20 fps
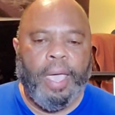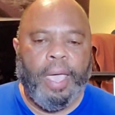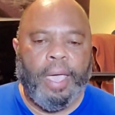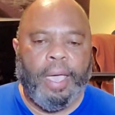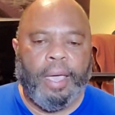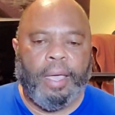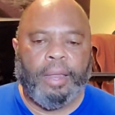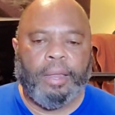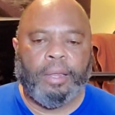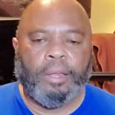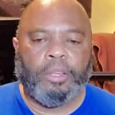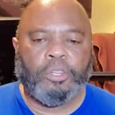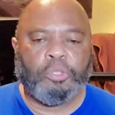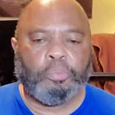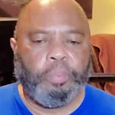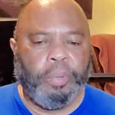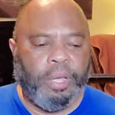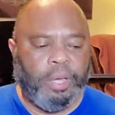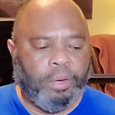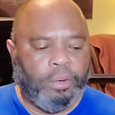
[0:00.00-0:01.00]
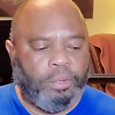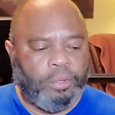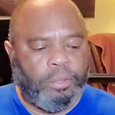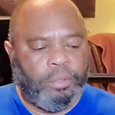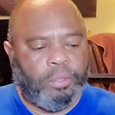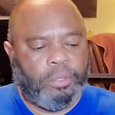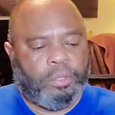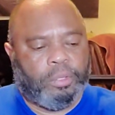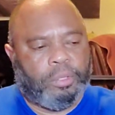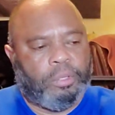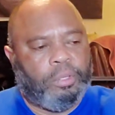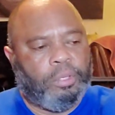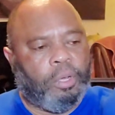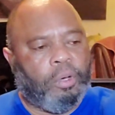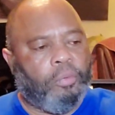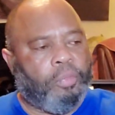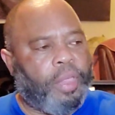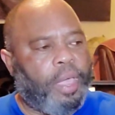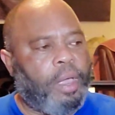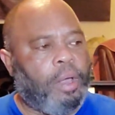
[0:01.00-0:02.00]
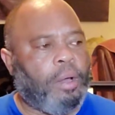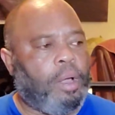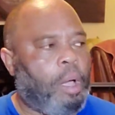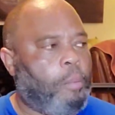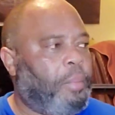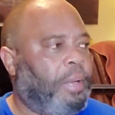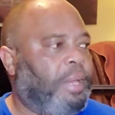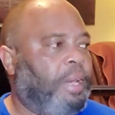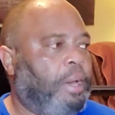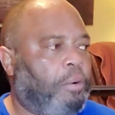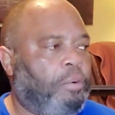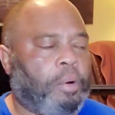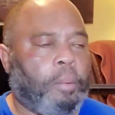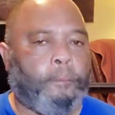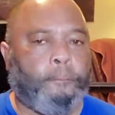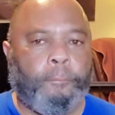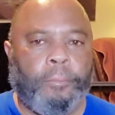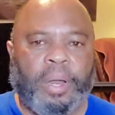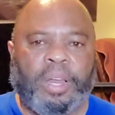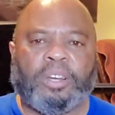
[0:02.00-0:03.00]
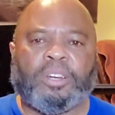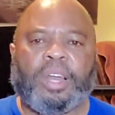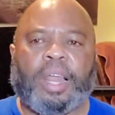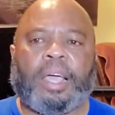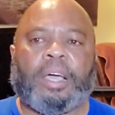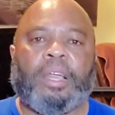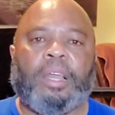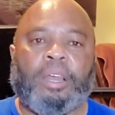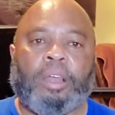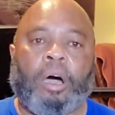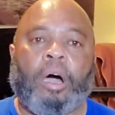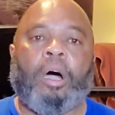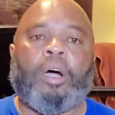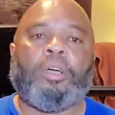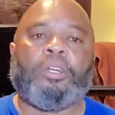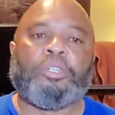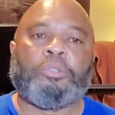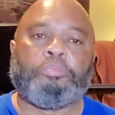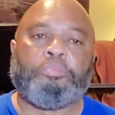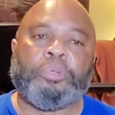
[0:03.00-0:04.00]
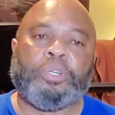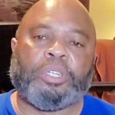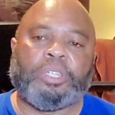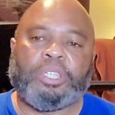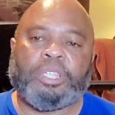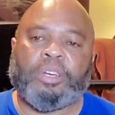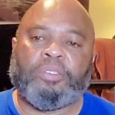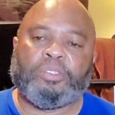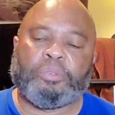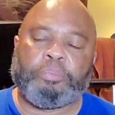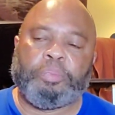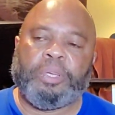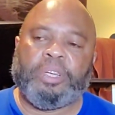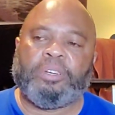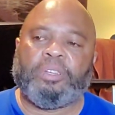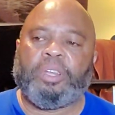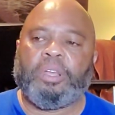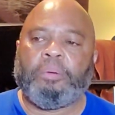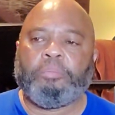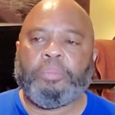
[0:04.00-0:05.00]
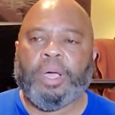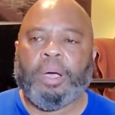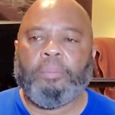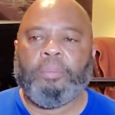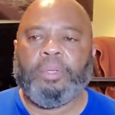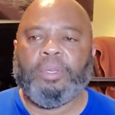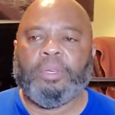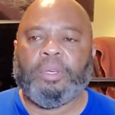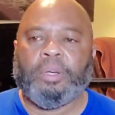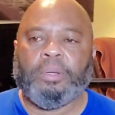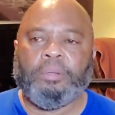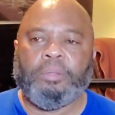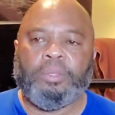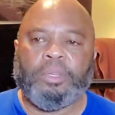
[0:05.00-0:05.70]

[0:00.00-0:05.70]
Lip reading: And the speakers, they looked like a large bookshelf speaker. They're probably,